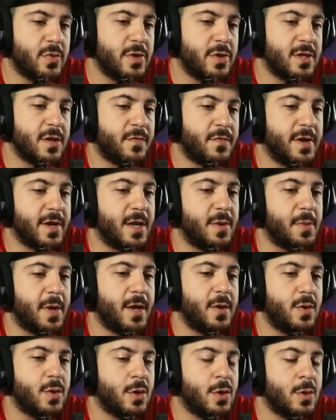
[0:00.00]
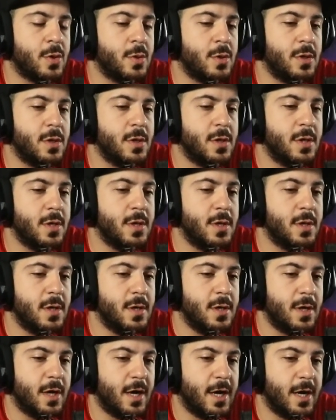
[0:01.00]
Read the freaking manual.
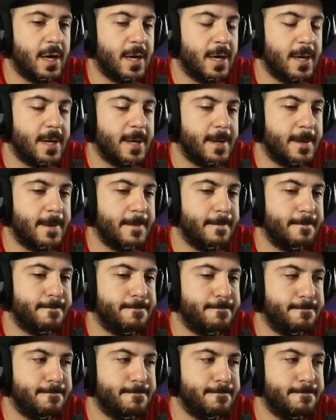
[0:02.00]
Um,